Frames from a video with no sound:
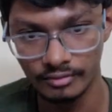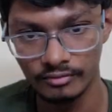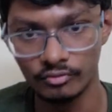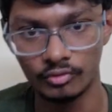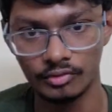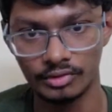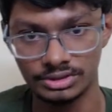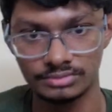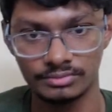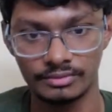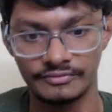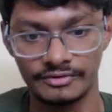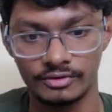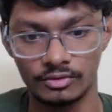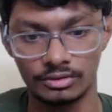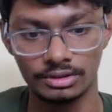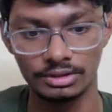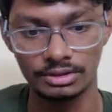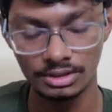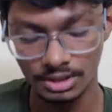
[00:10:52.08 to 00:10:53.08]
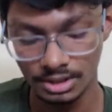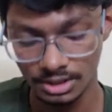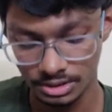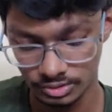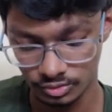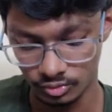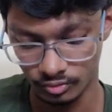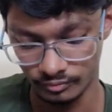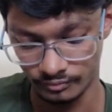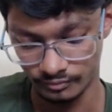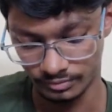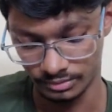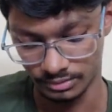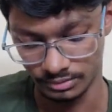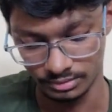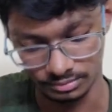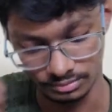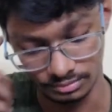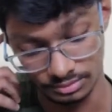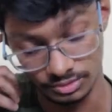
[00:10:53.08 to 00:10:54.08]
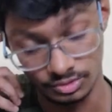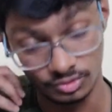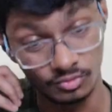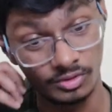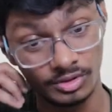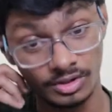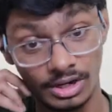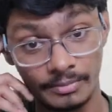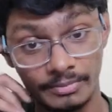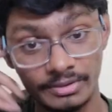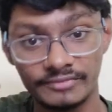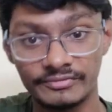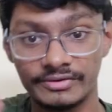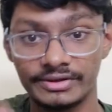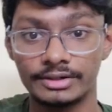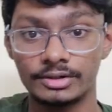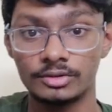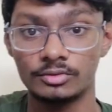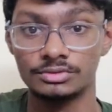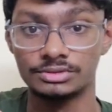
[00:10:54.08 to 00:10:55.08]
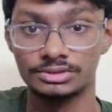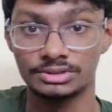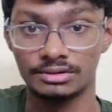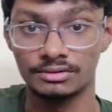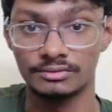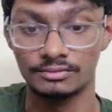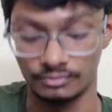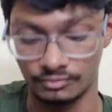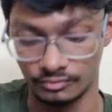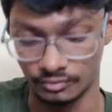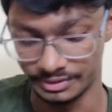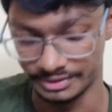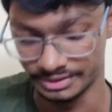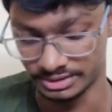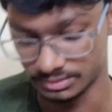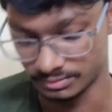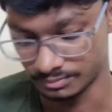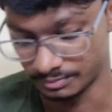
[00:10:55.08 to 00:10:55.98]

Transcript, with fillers: Voltage buffer only. So, um, so what will happen if I reduce the voltage